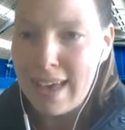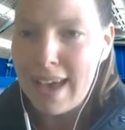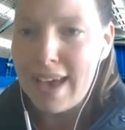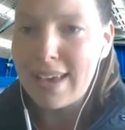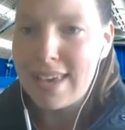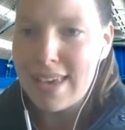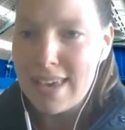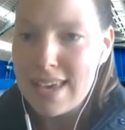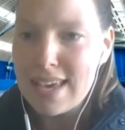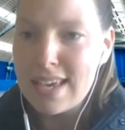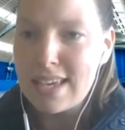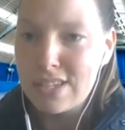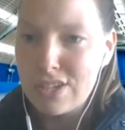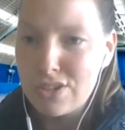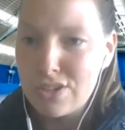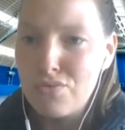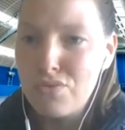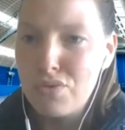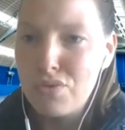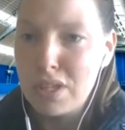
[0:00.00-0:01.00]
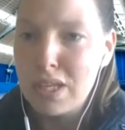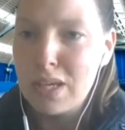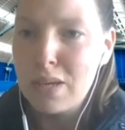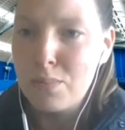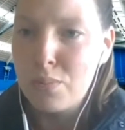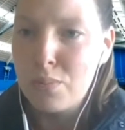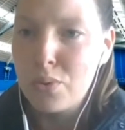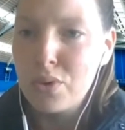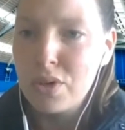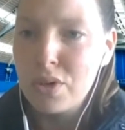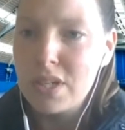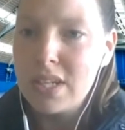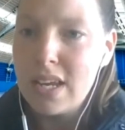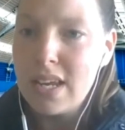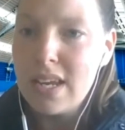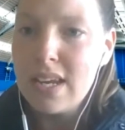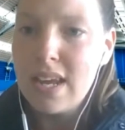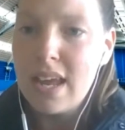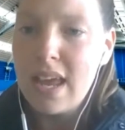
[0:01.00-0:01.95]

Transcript: that case is really important.